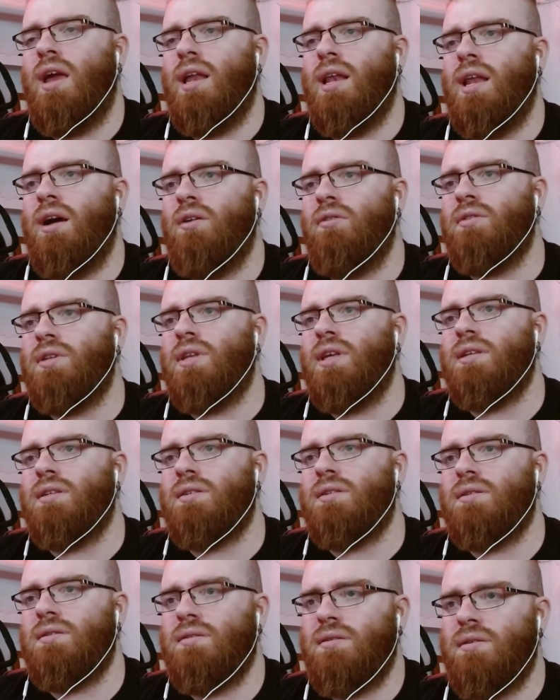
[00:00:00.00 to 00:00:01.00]
And now
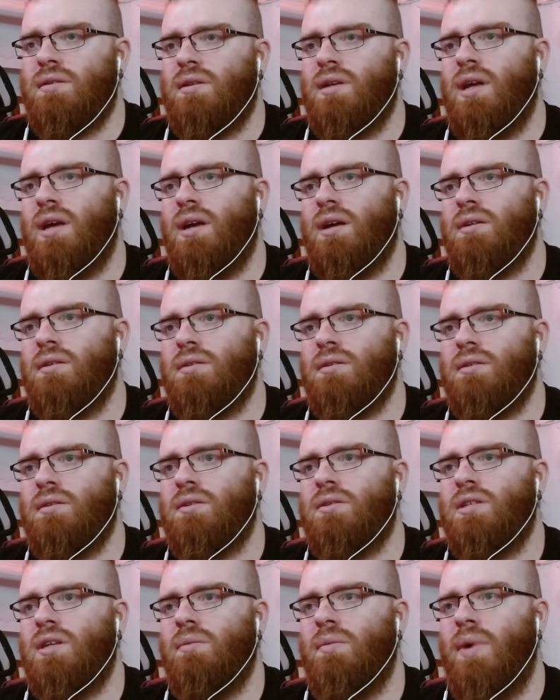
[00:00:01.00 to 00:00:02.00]
this, yeah,
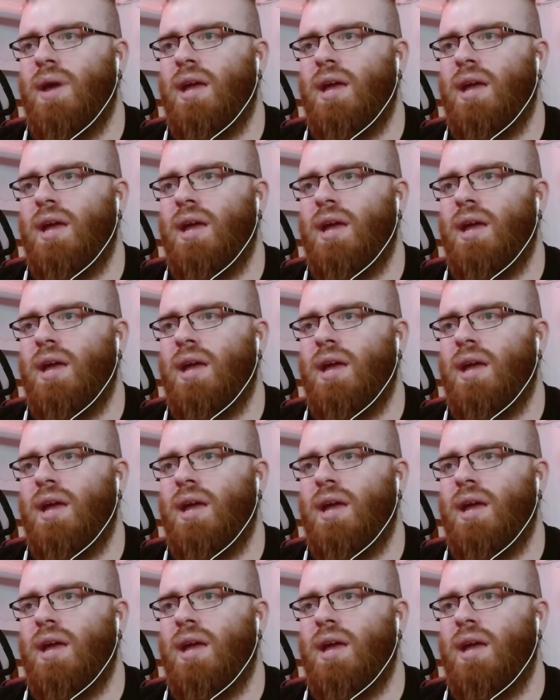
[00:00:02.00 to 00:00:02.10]
she